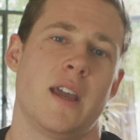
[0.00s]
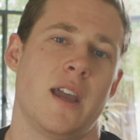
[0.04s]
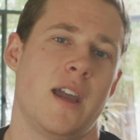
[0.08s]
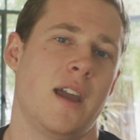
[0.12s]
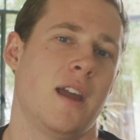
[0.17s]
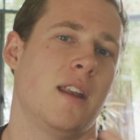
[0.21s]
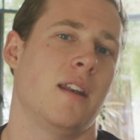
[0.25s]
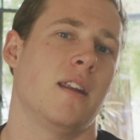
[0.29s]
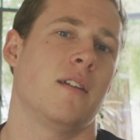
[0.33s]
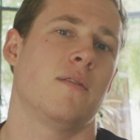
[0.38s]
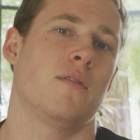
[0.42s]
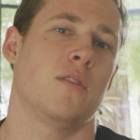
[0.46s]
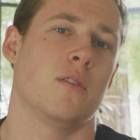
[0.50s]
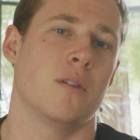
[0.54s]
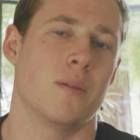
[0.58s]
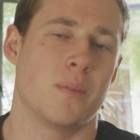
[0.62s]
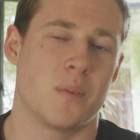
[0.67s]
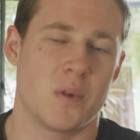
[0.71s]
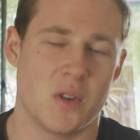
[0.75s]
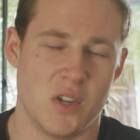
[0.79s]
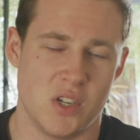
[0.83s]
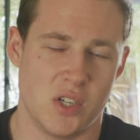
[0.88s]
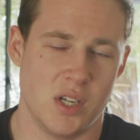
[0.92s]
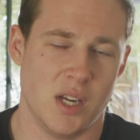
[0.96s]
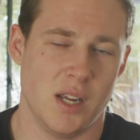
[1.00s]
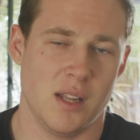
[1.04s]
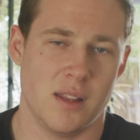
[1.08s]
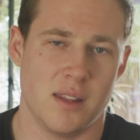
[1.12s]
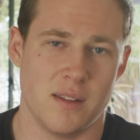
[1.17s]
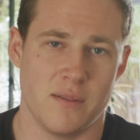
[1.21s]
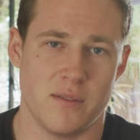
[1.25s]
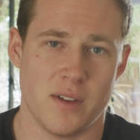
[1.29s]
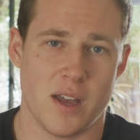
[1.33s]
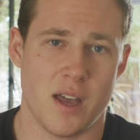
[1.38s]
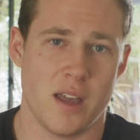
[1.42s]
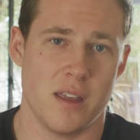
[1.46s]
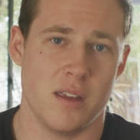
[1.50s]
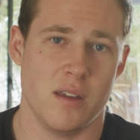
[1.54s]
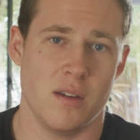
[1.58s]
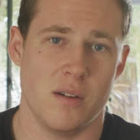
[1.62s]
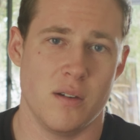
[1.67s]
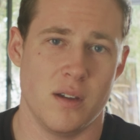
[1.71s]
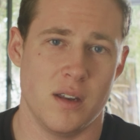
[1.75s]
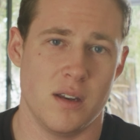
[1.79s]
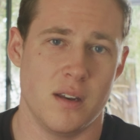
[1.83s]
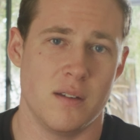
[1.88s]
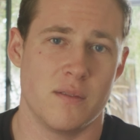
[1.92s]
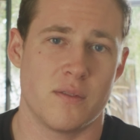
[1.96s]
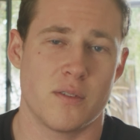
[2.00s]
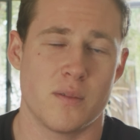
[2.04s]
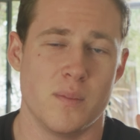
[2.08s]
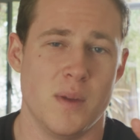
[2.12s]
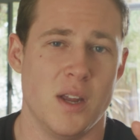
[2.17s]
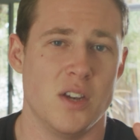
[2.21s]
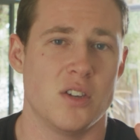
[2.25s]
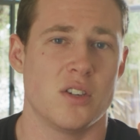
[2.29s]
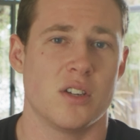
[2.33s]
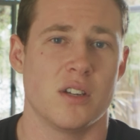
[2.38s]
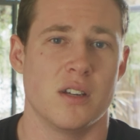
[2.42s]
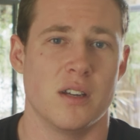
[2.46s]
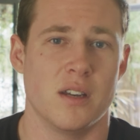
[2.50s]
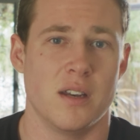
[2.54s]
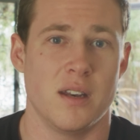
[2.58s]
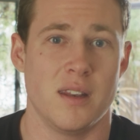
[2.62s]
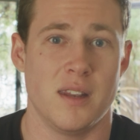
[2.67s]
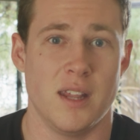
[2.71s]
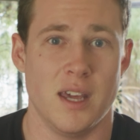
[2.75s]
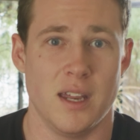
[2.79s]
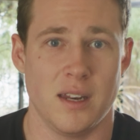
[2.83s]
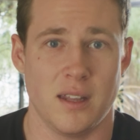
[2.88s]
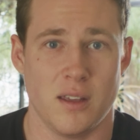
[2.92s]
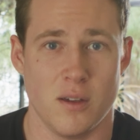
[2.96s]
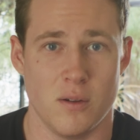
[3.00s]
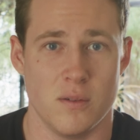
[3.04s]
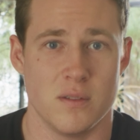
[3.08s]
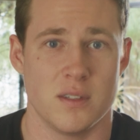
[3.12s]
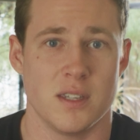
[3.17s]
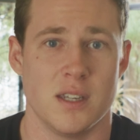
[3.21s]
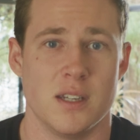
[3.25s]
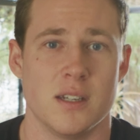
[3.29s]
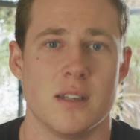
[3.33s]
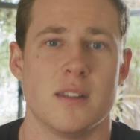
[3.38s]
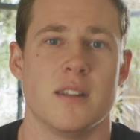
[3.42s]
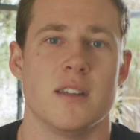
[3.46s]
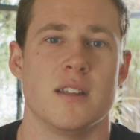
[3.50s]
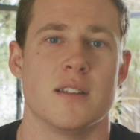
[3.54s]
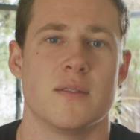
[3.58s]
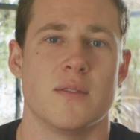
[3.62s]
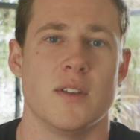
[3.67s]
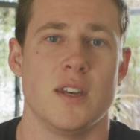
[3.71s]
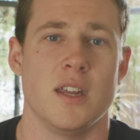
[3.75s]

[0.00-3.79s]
and if you appreciate the value and information that goes into these